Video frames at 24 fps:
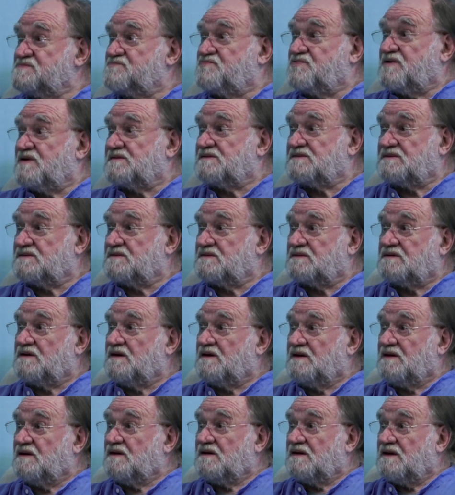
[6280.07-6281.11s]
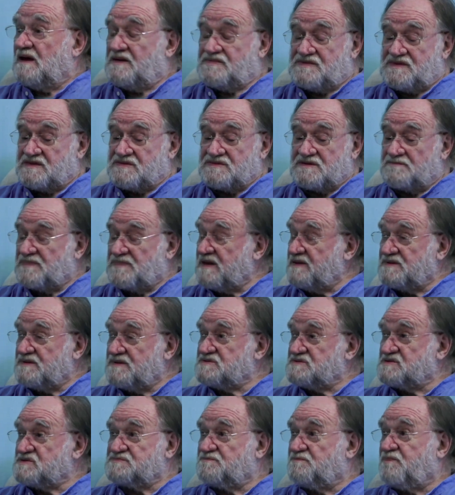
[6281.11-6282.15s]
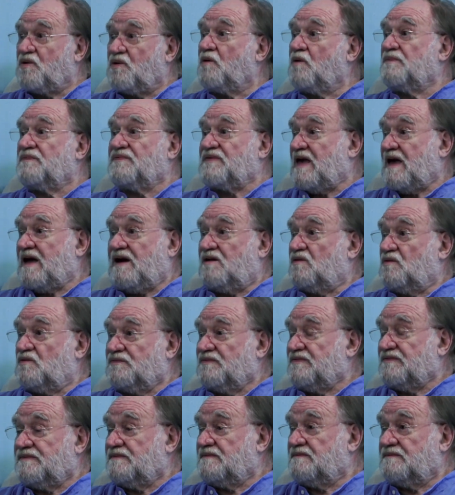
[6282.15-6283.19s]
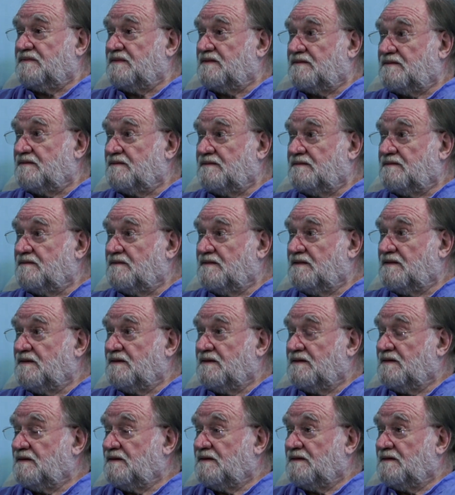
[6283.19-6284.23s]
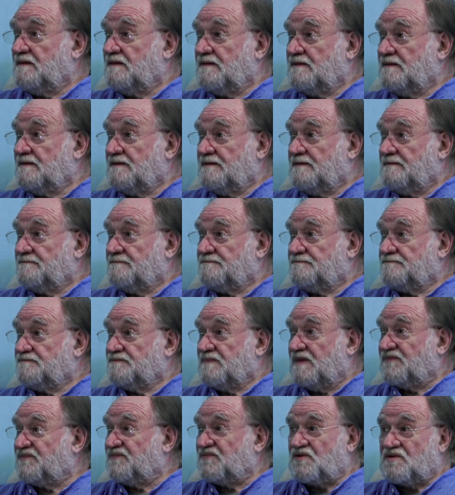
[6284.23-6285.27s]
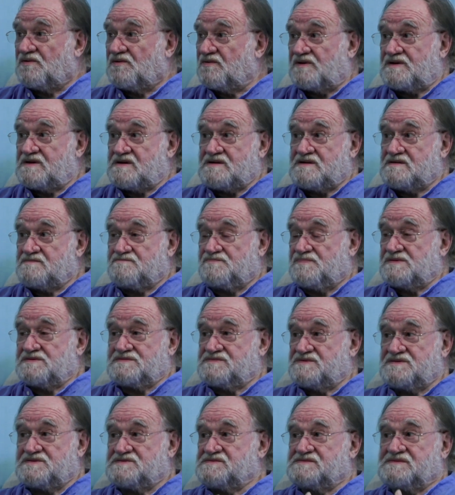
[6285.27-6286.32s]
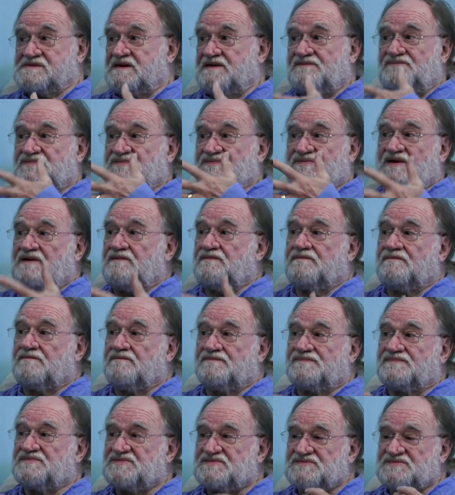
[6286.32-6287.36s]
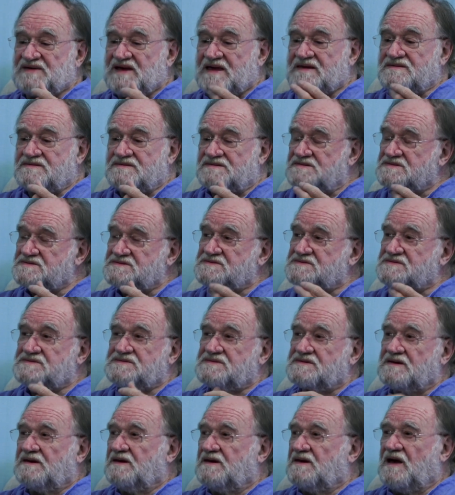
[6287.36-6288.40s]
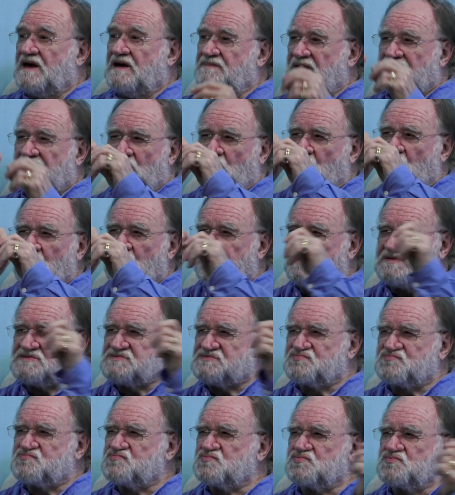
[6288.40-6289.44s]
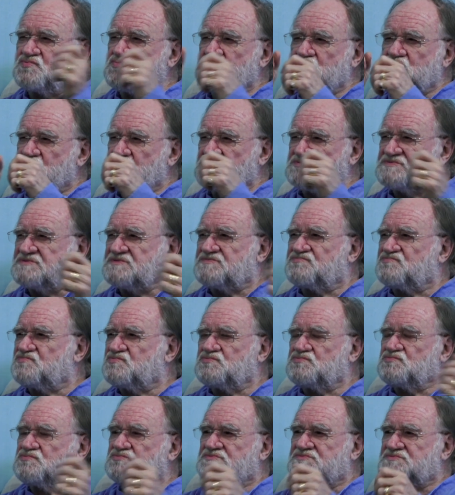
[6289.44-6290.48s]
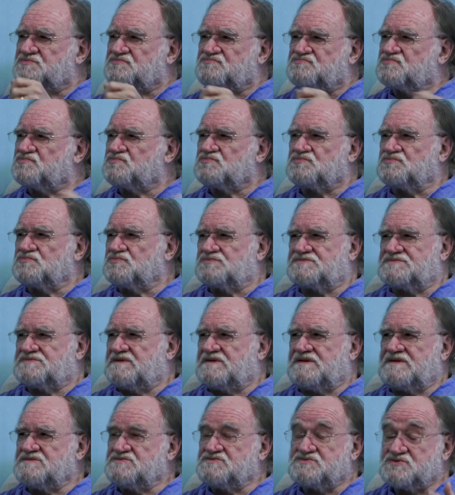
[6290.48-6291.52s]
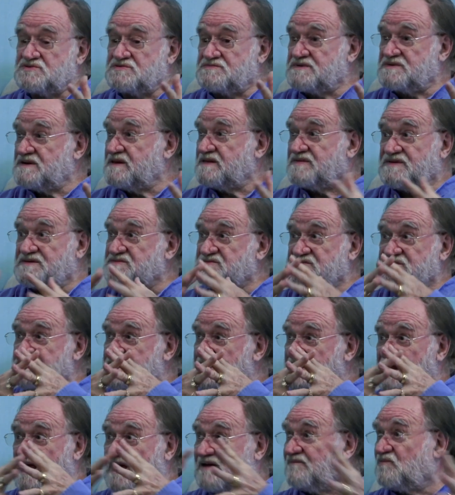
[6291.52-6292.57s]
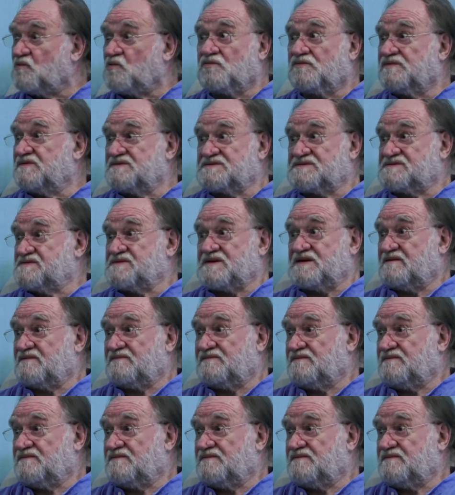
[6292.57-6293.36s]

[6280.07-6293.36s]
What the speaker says: pregnant and then the baby just pops out, you know, sorry, but this gives some sense about all these rules and rules and rules. And in Germany, they just love all this stuff.